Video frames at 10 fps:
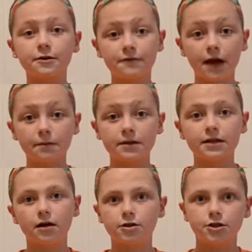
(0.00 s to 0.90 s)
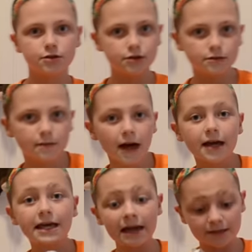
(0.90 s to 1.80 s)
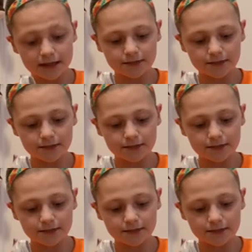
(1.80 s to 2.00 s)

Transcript: their family on YouTube, gave it